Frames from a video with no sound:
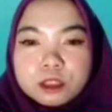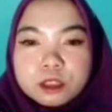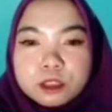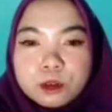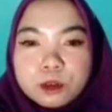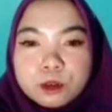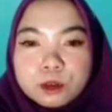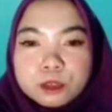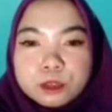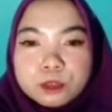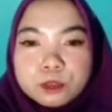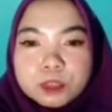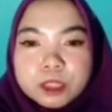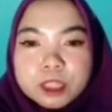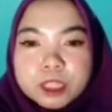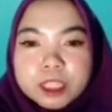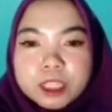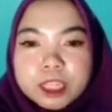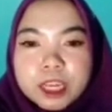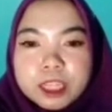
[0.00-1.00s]
So to
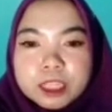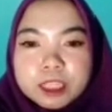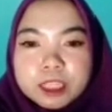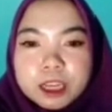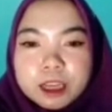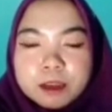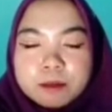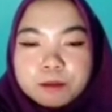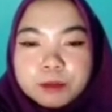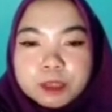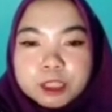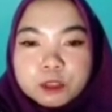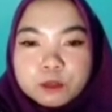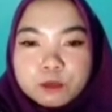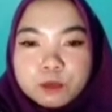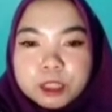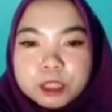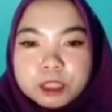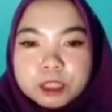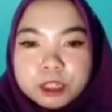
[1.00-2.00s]
connect
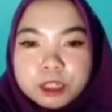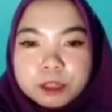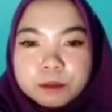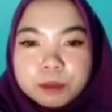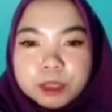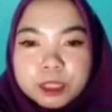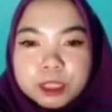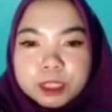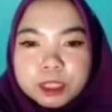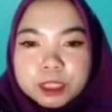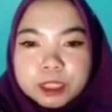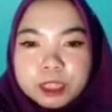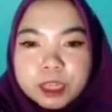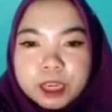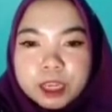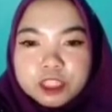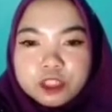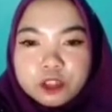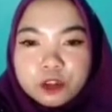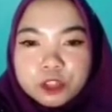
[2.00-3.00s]
between terminal
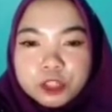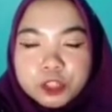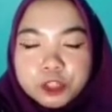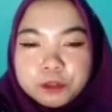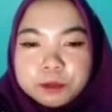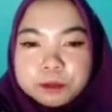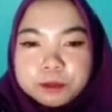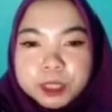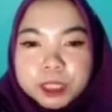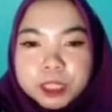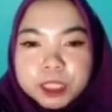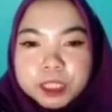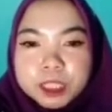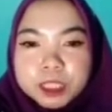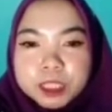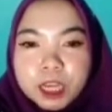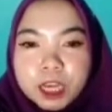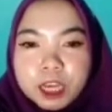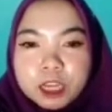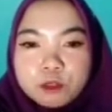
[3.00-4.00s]
and
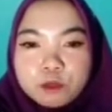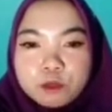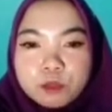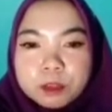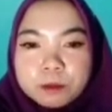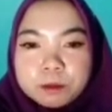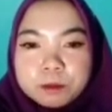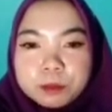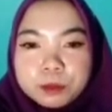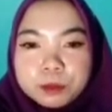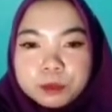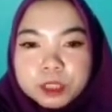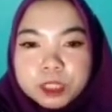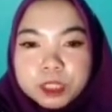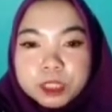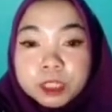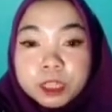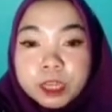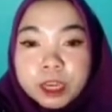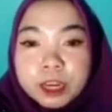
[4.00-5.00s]
document, I will put
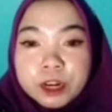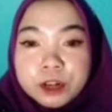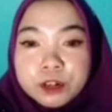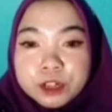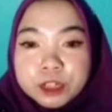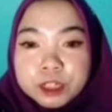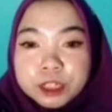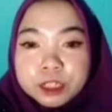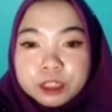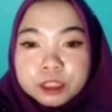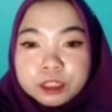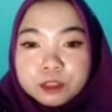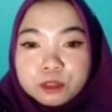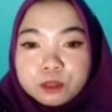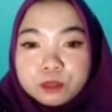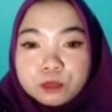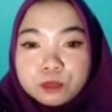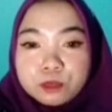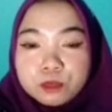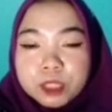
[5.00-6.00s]
an arrow
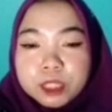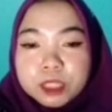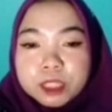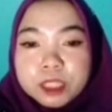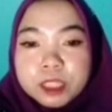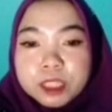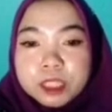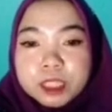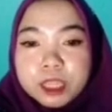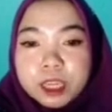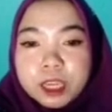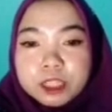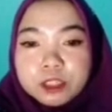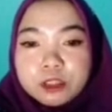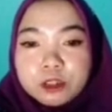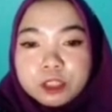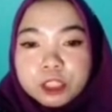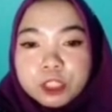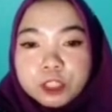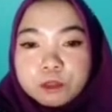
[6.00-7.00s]
to indicate
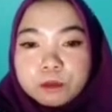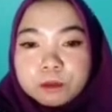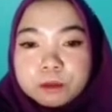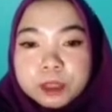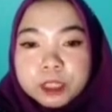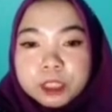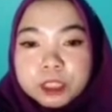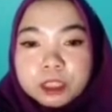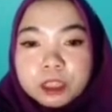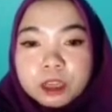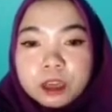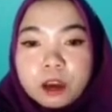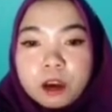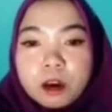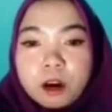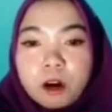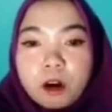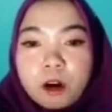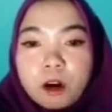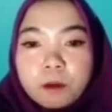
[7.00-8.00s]
document
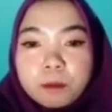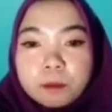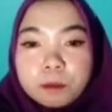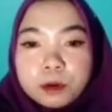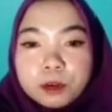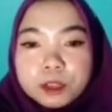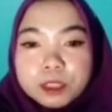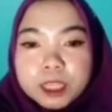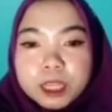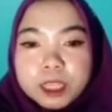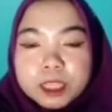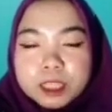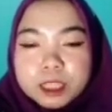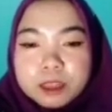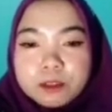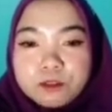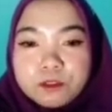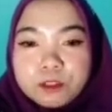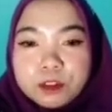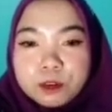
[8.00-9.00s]
or
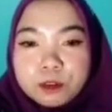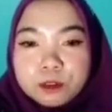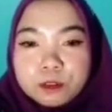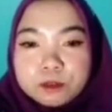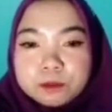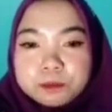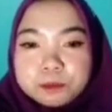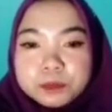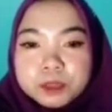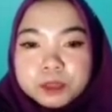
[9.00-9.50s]
processing flow.